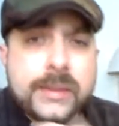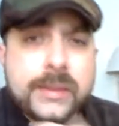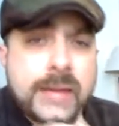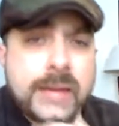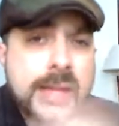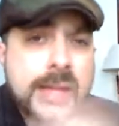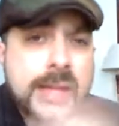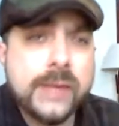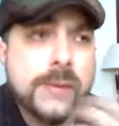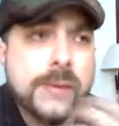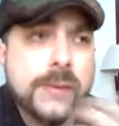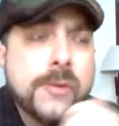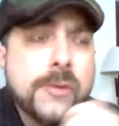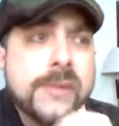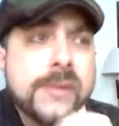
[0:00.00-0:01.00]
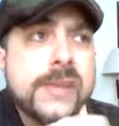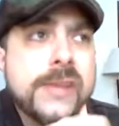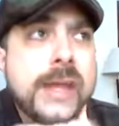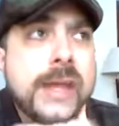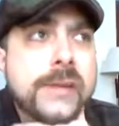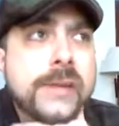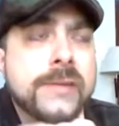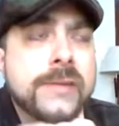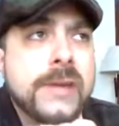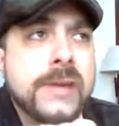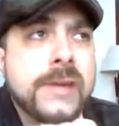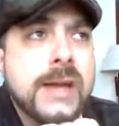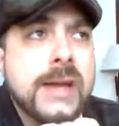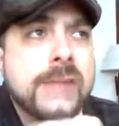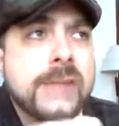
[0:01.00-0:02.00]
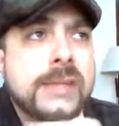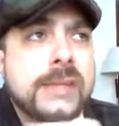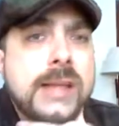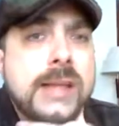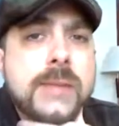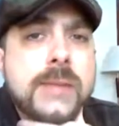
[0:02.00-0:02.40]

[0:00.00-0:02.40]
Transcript: kind of going more into that, is I see a lot